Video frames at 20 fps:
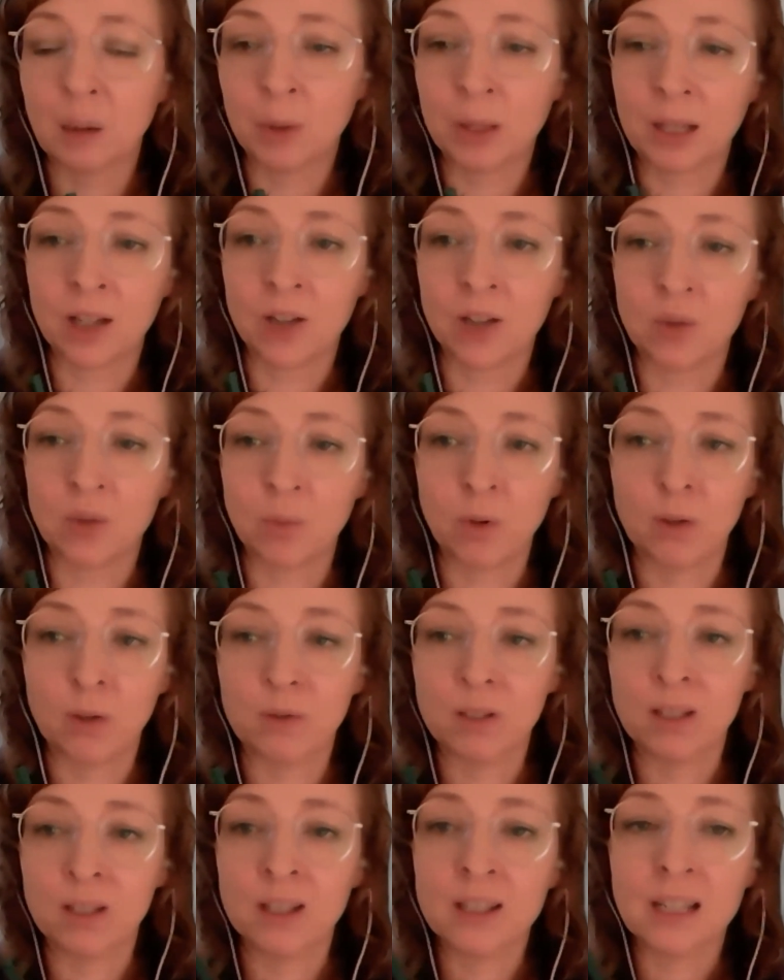the application
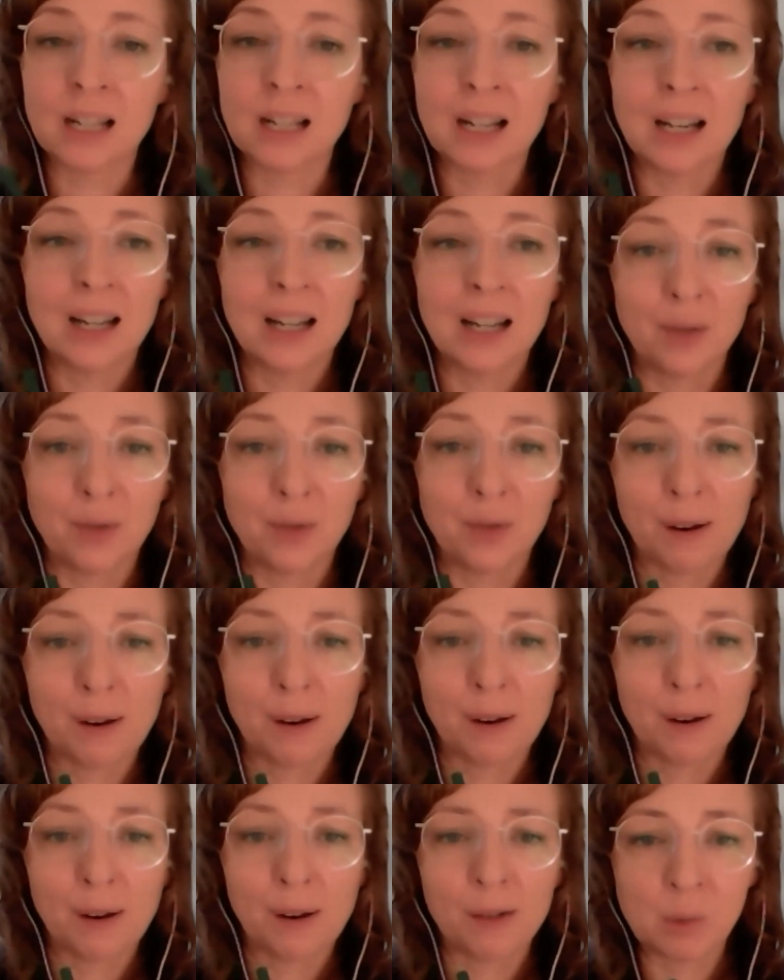process and
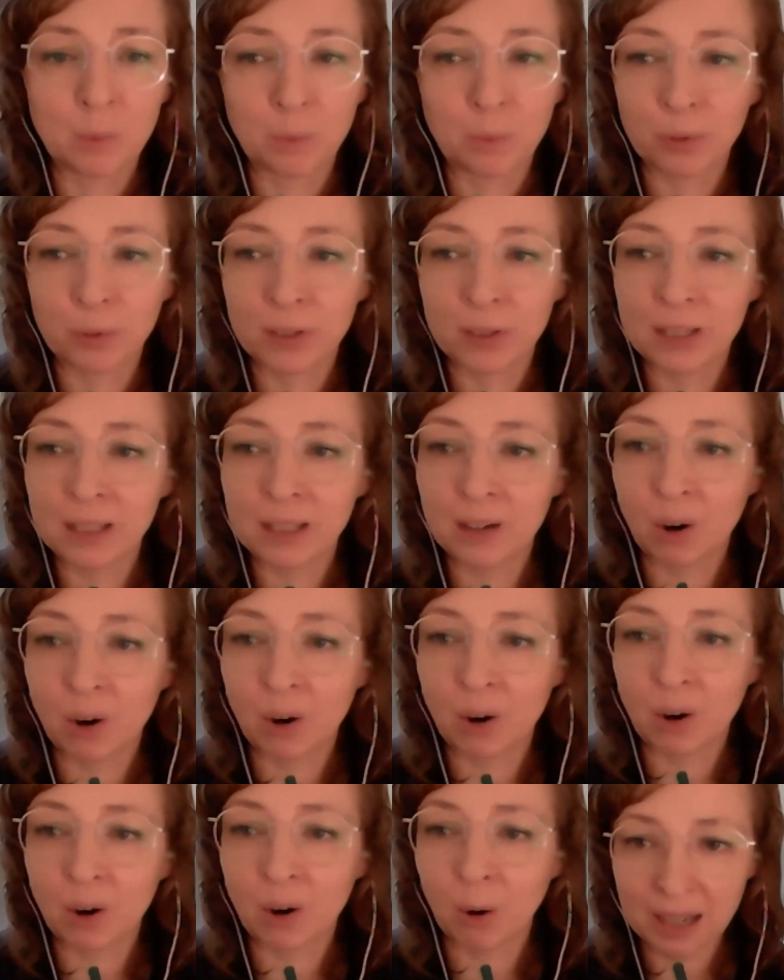found that it's pretty
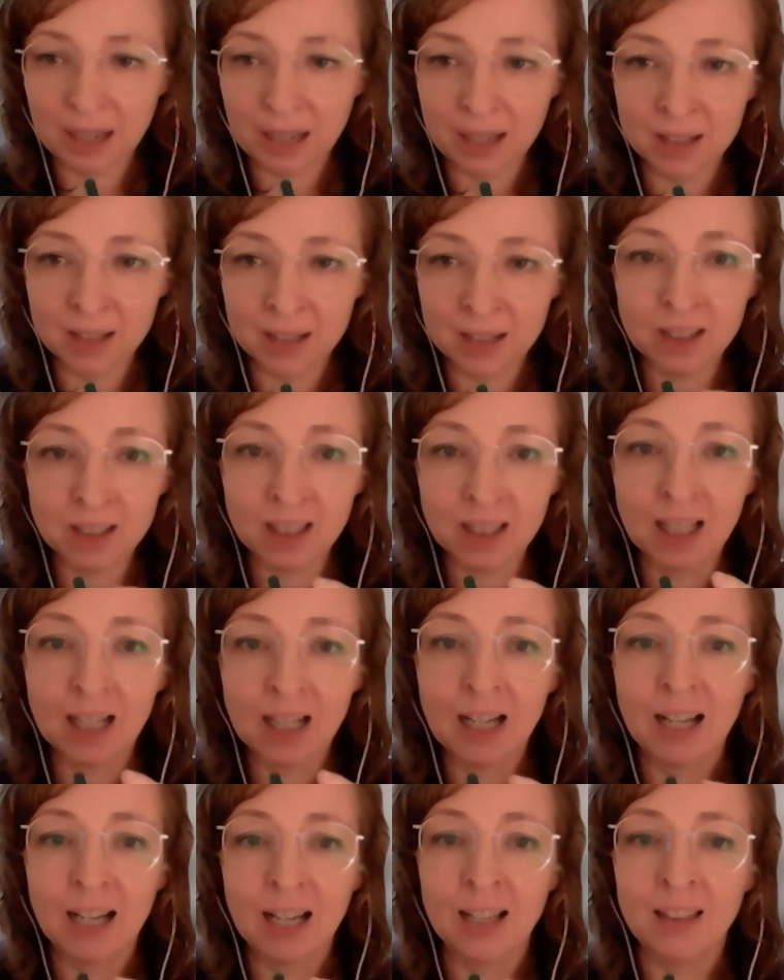complicated.
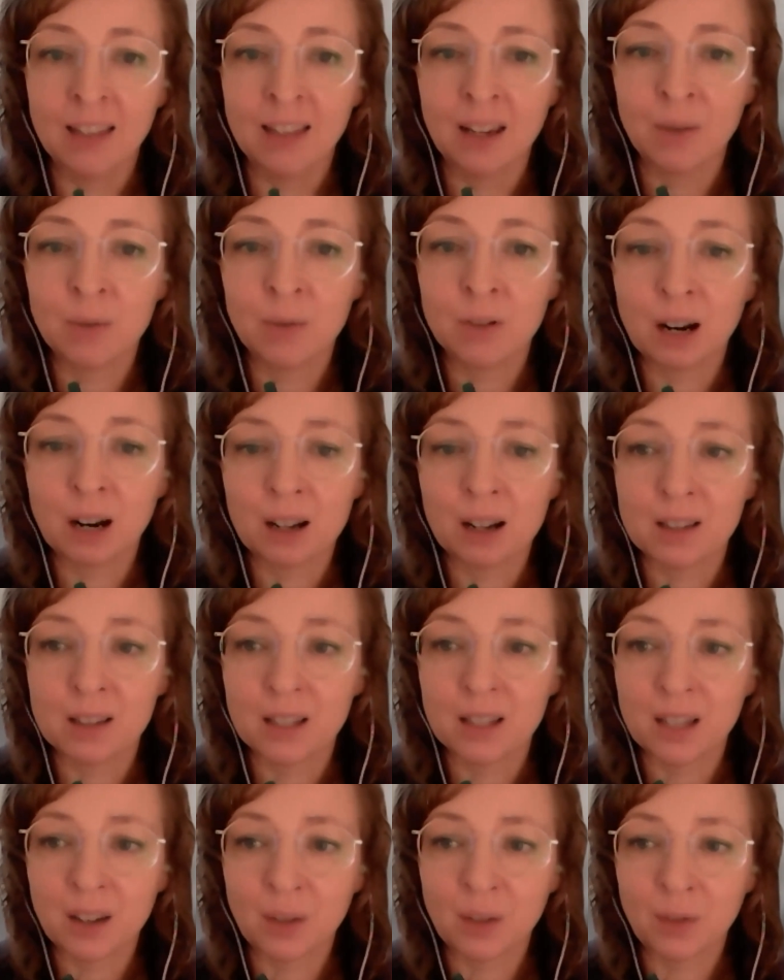And they were
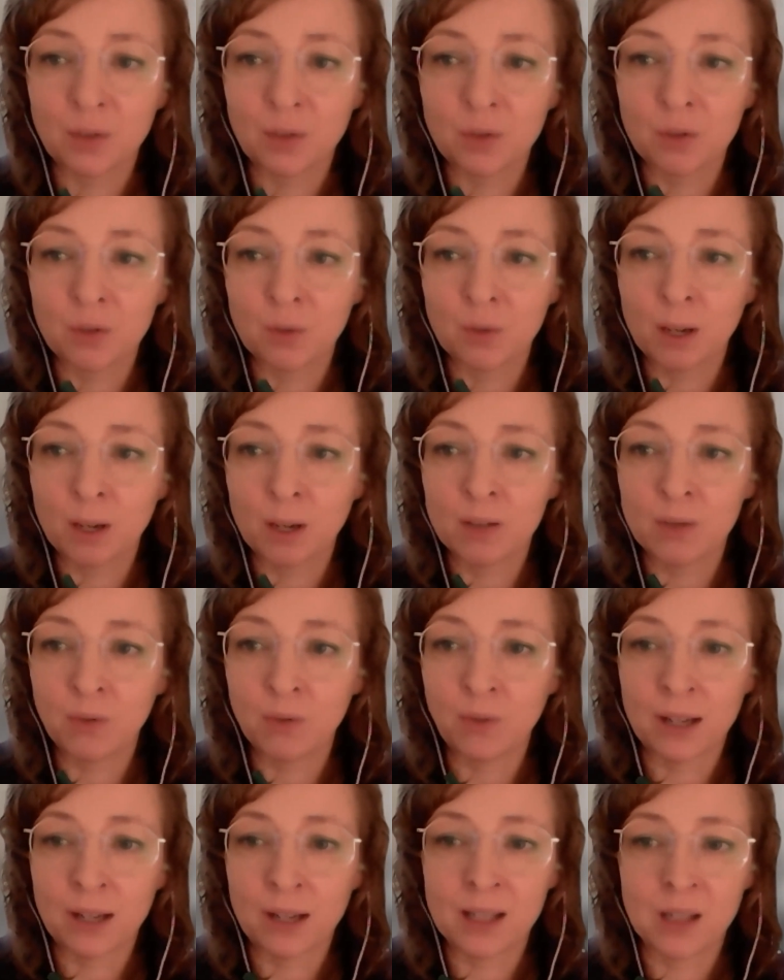asking for where
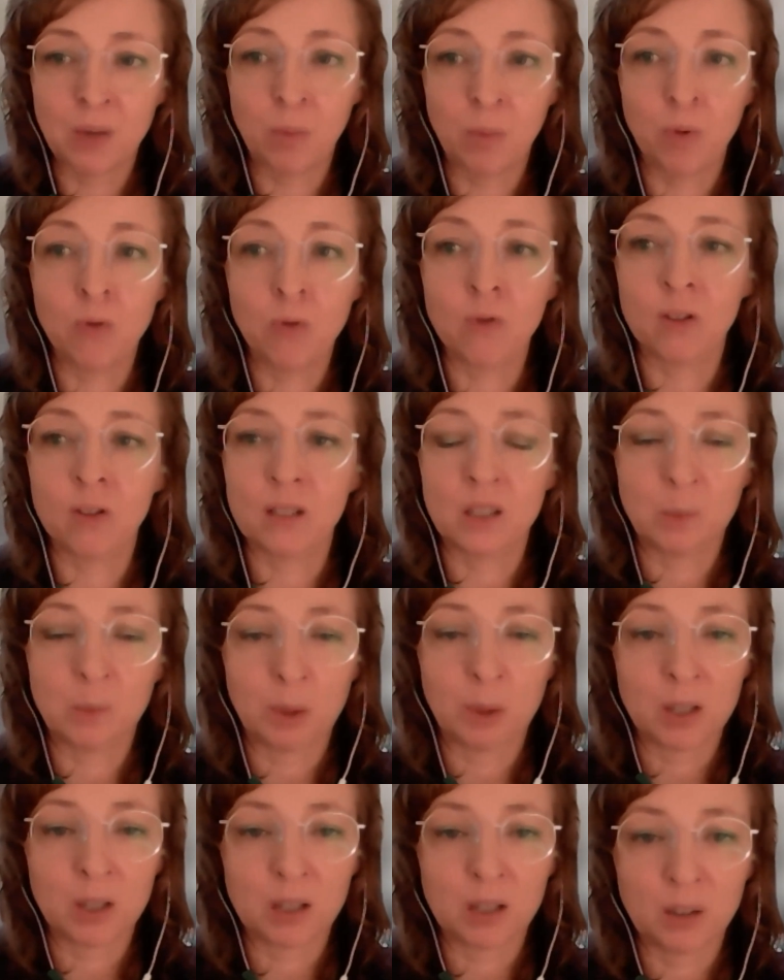to find support,
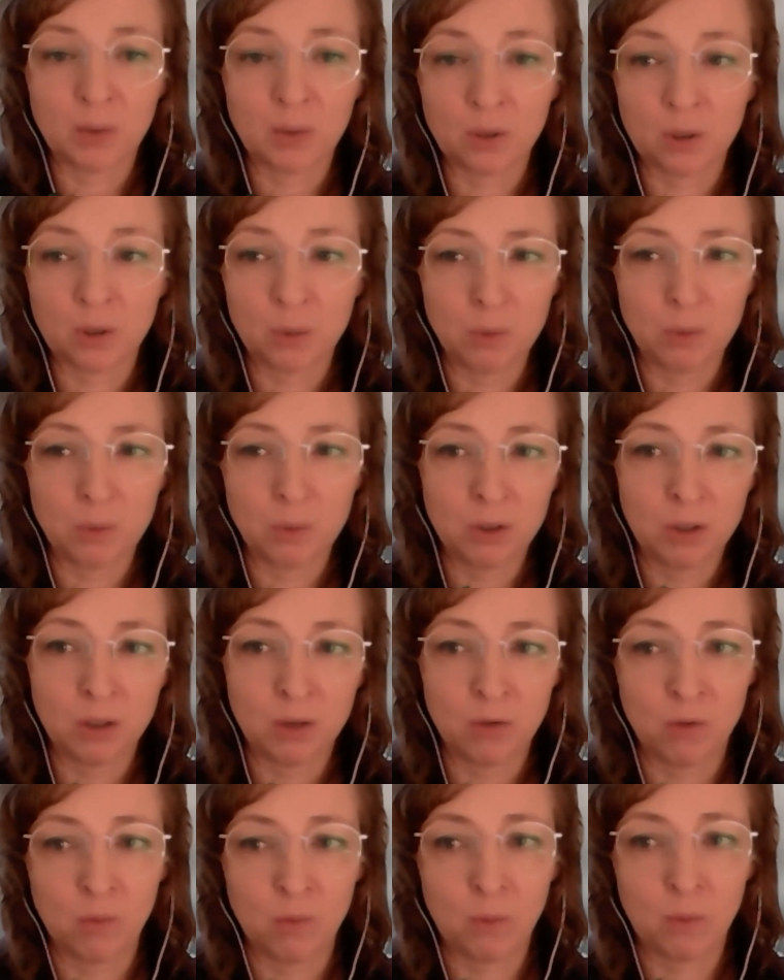especially for
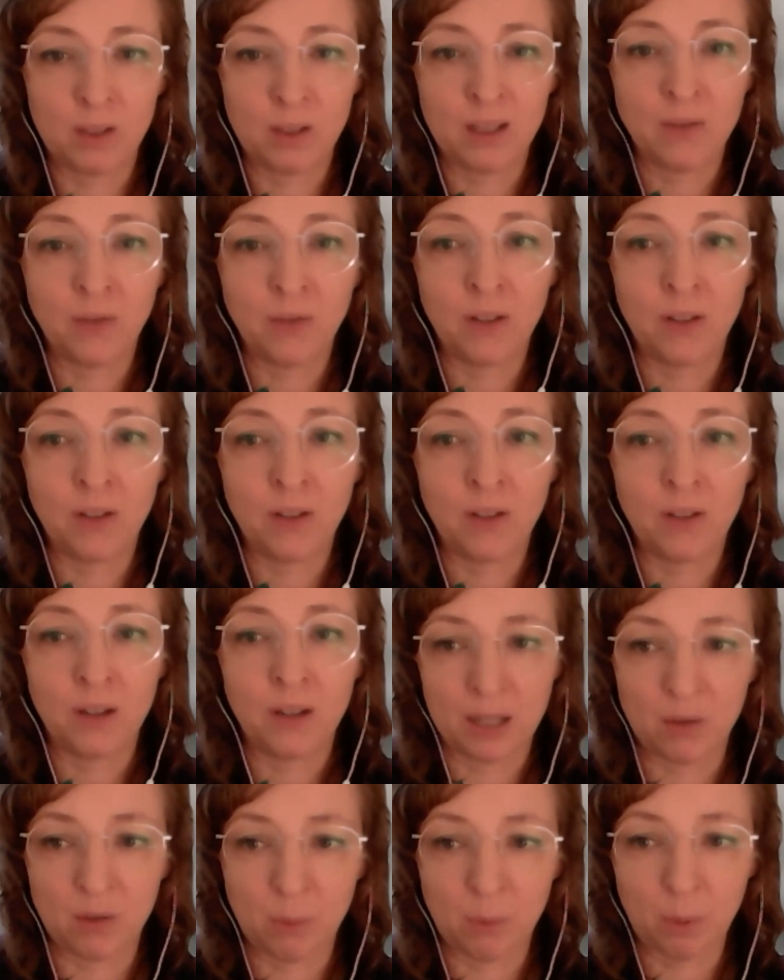community groups, if they would
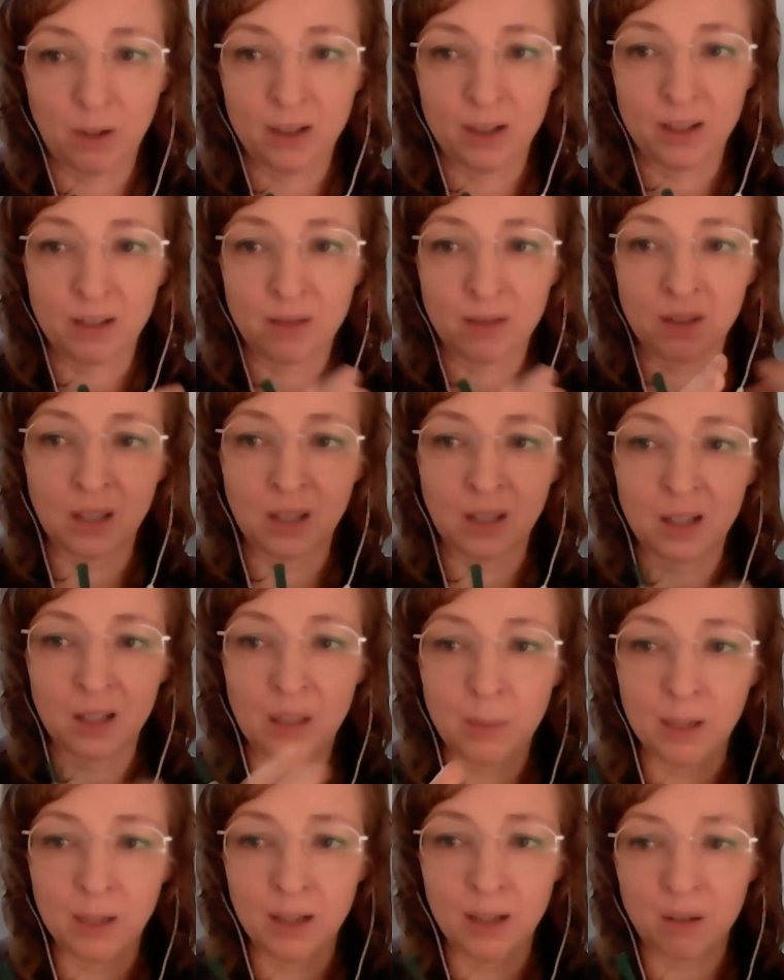like to apply. So is there
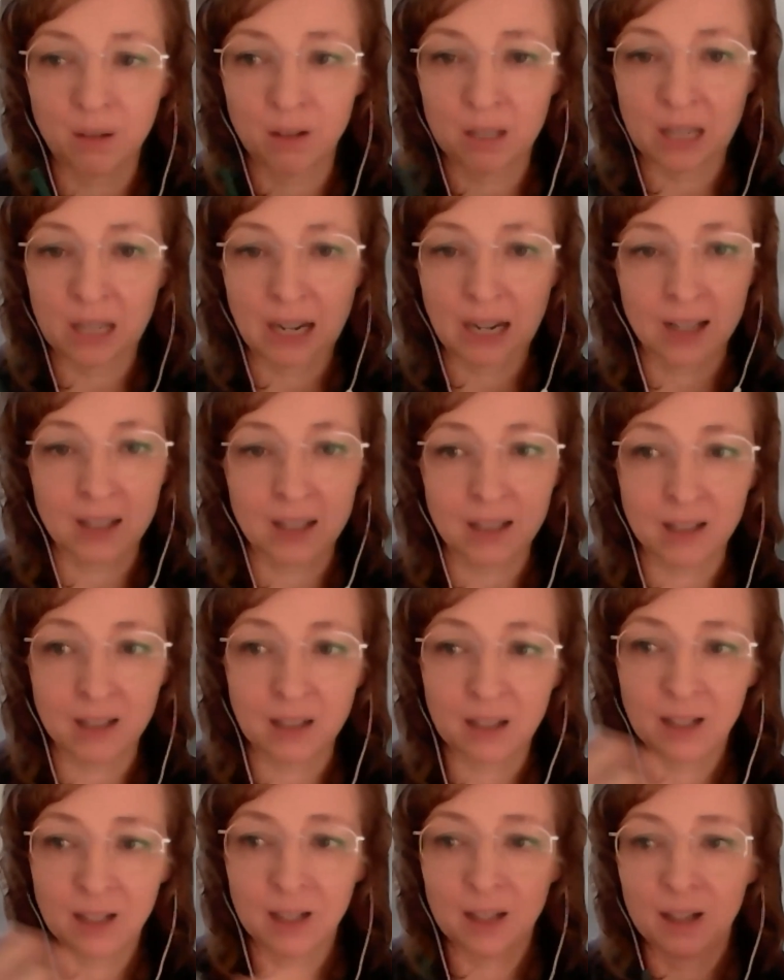an email
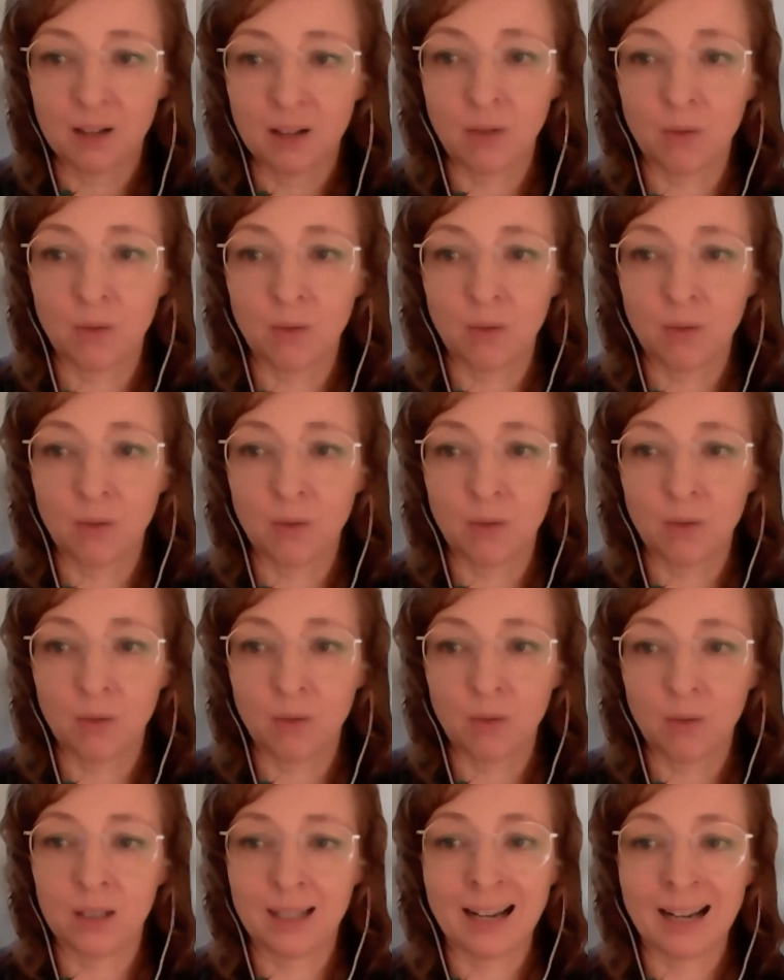contact
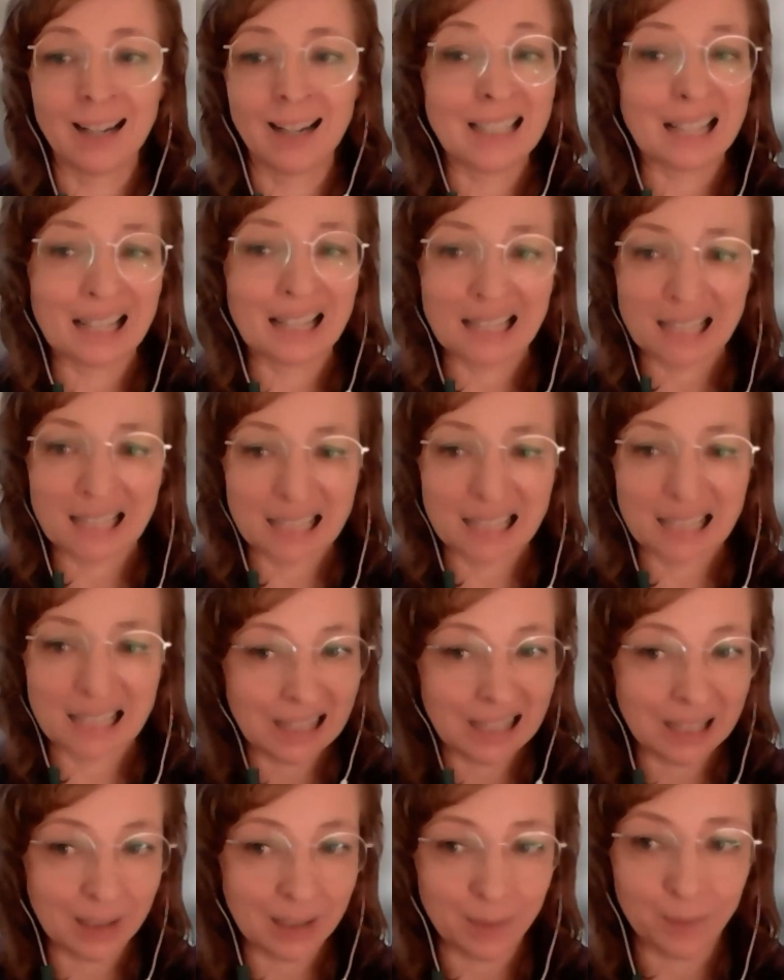or
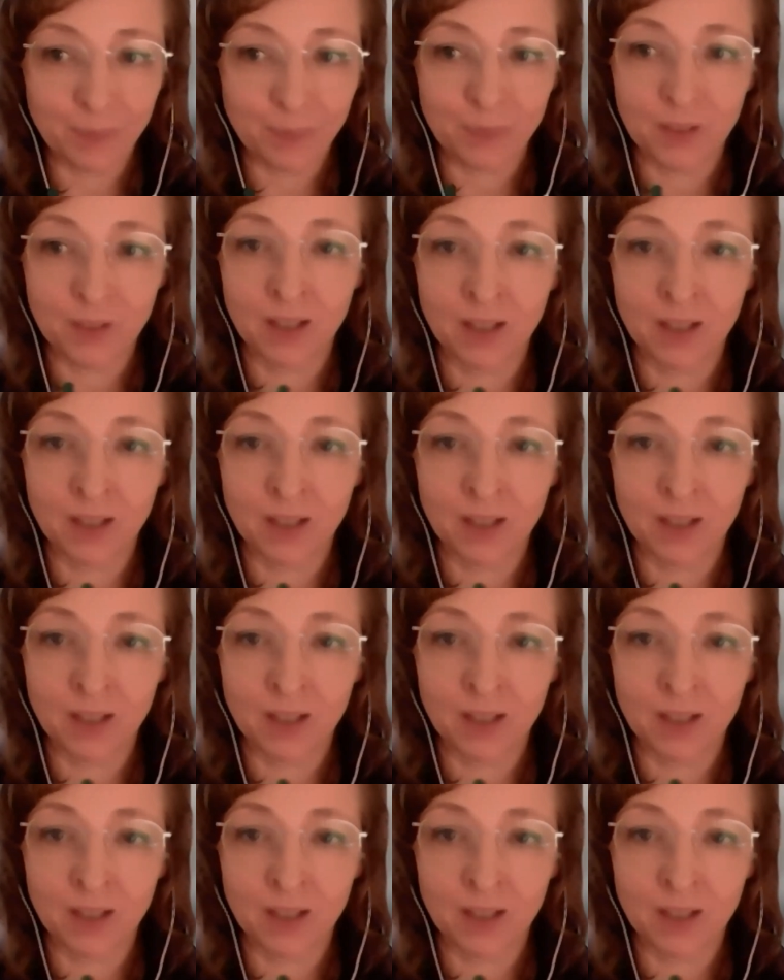guidelines,